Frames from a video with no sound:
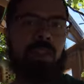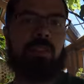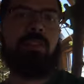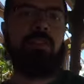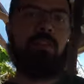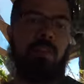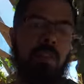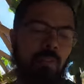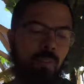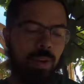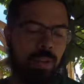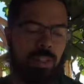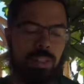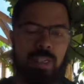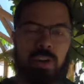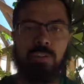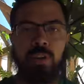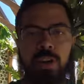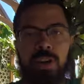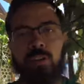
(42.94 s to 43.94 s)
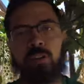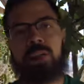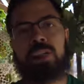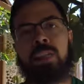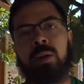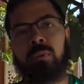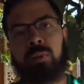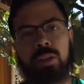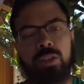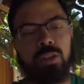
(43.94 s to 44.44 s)
in around 70 degree
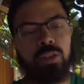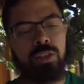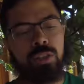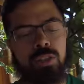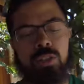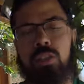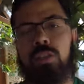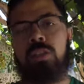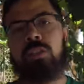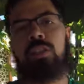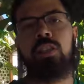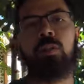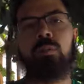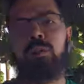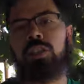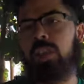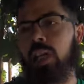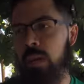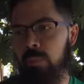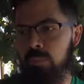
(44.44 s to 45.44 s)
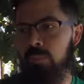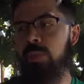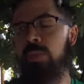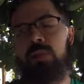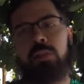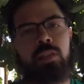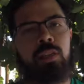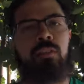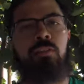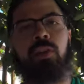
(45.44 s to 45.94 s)
temperatures. Summertime,
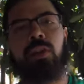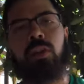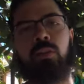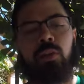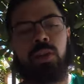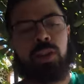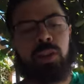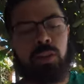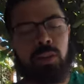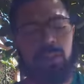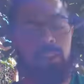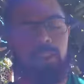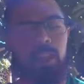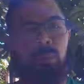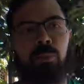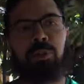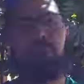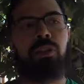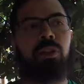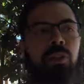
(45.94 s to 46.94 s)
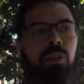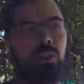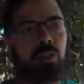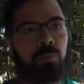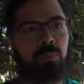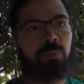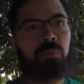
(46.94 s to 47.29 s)
70 degree temperatures.